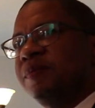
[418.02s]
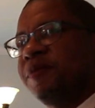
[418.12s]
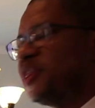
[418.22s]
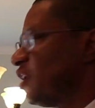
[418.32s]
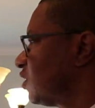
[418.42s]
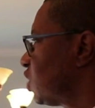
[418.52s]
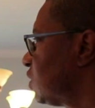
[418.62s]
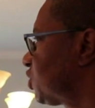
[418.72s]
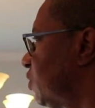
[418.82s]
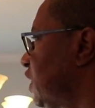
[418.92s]
But there is
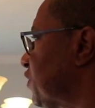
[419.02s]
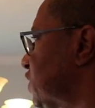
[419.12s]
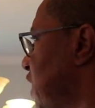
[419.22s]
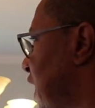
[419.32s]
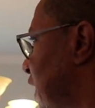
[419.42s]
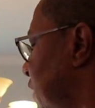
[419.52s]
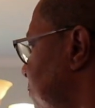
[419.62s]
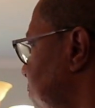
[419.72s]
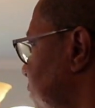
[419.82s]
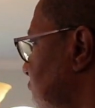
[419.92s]
also another time
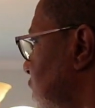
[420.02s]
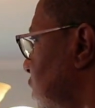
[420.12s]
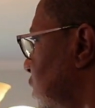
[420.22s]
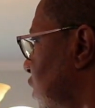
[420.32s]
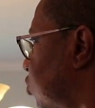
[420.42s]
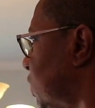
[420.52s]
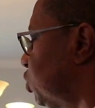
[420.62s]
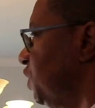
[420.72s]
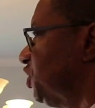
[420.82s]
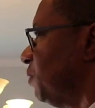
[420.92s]
of
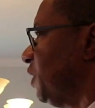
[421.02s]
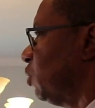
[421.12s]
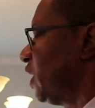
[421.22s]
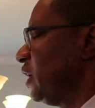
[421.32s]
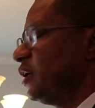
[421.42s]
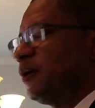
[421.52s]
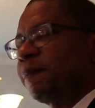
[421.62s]
which we should be aware.